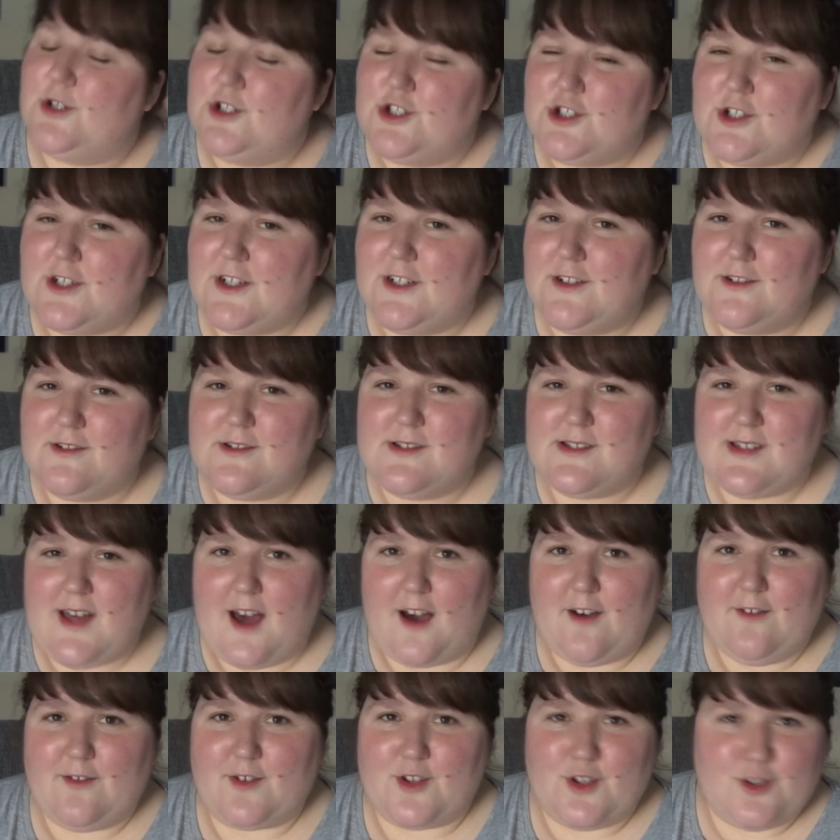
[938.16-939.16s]
treat
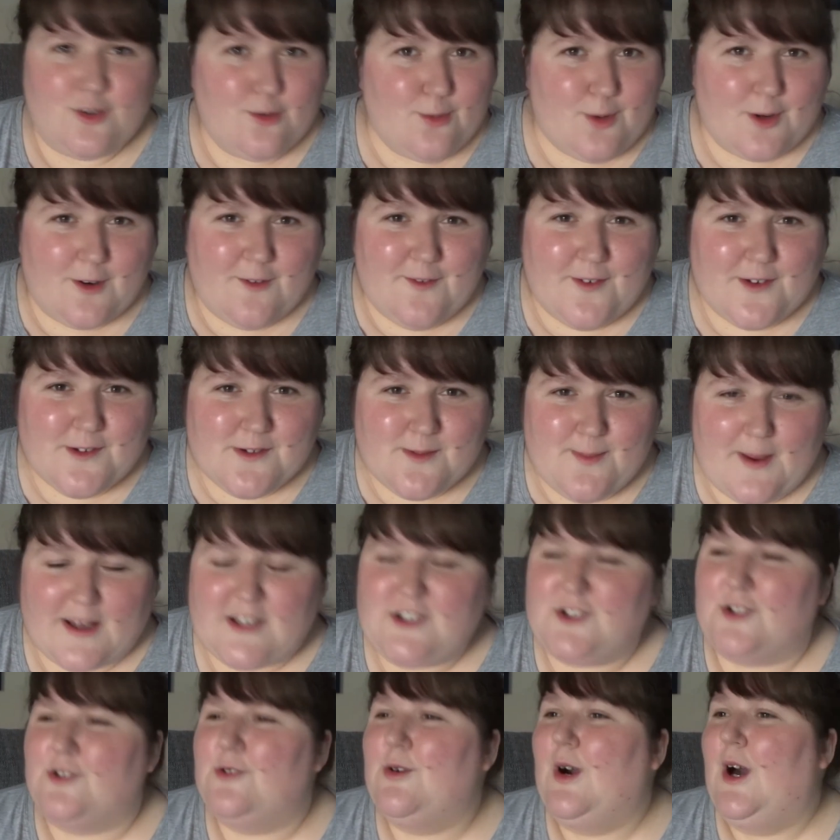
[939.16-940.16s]
yourself, and you wanna feel
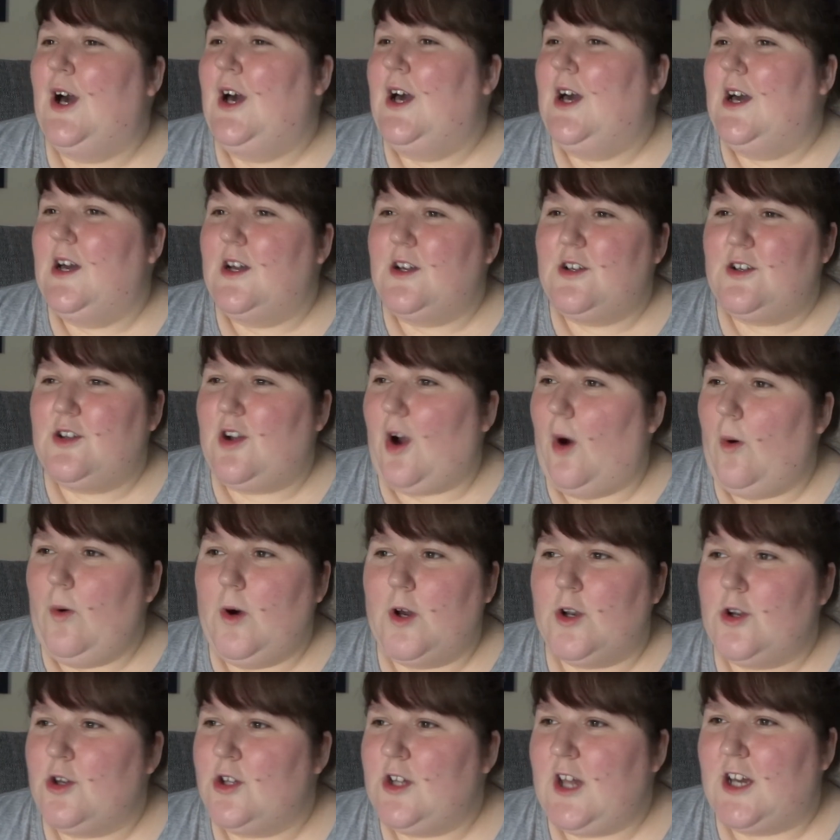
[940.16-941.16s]
special, go
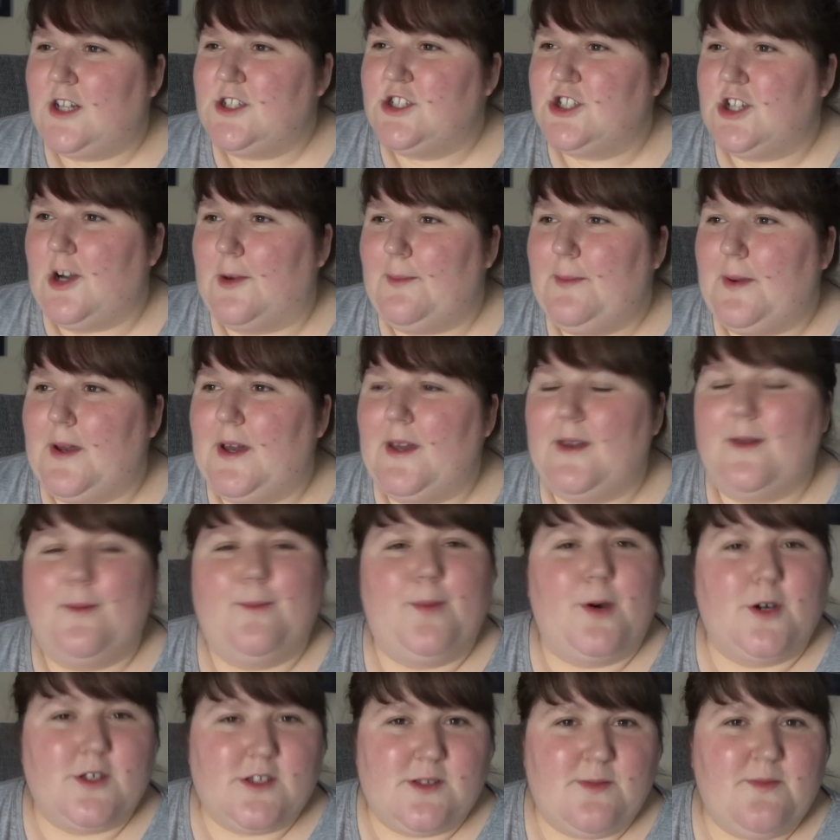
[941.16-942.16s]
on online shopping,
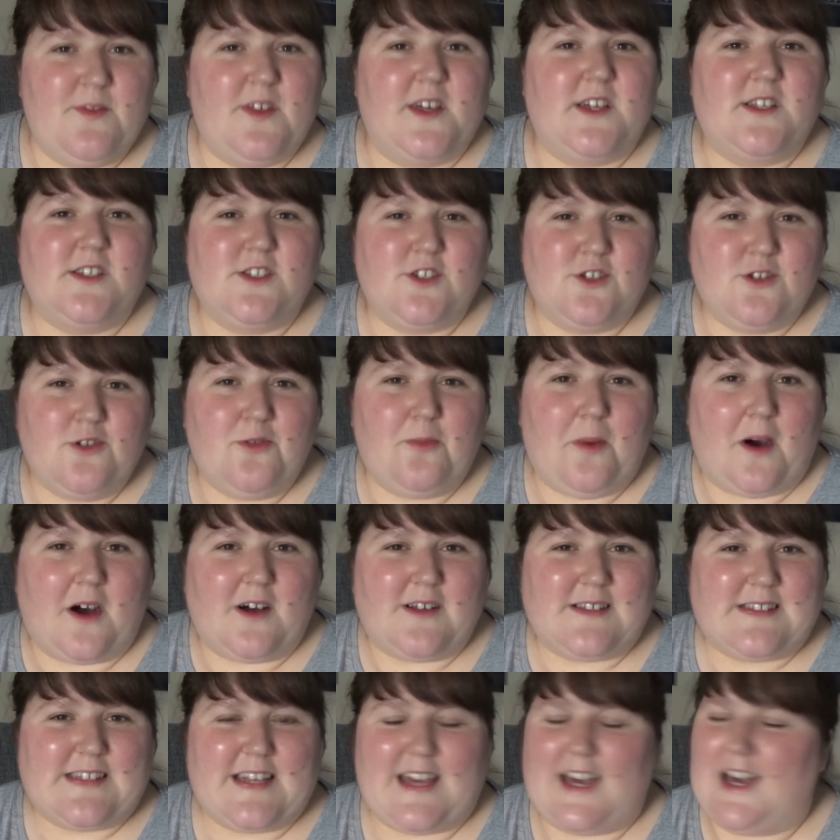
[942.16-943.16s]
put some things in your
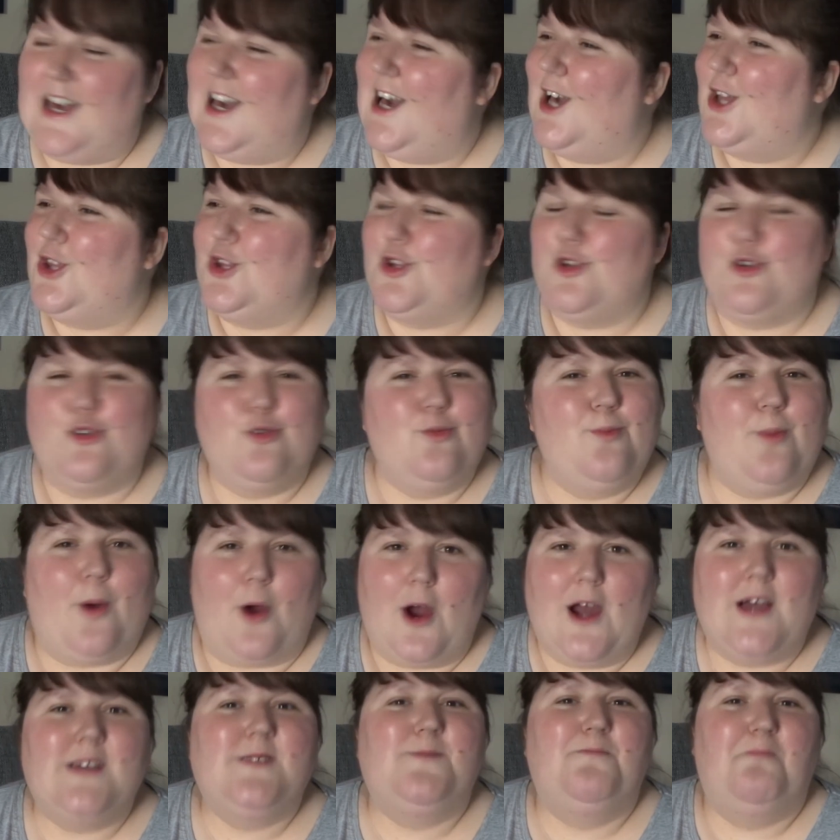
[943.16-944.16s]
basket and you
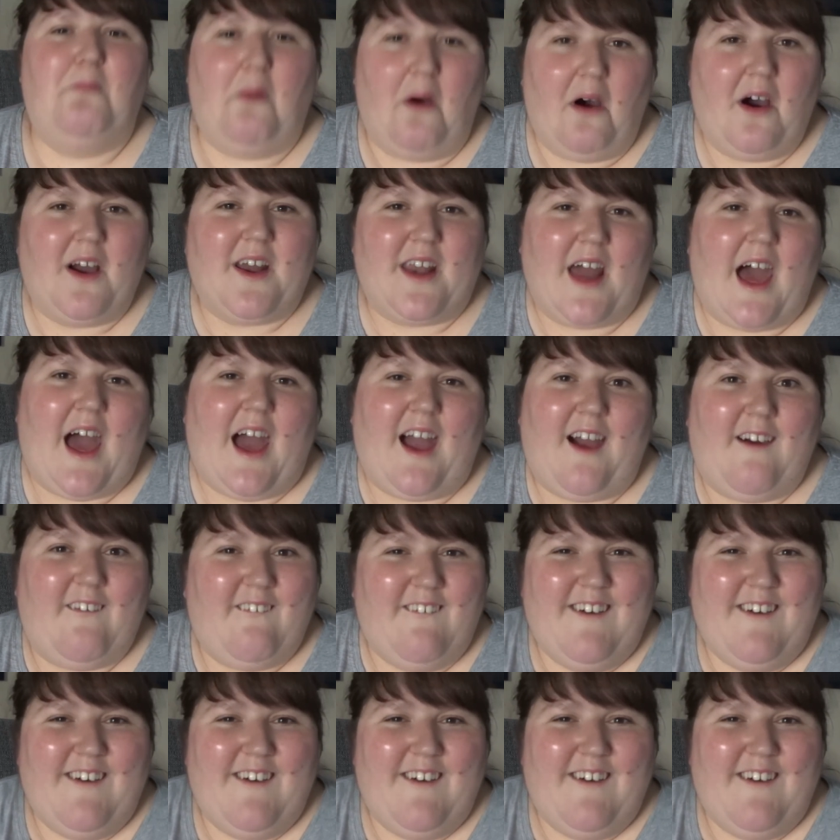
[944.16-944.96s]
press buy now.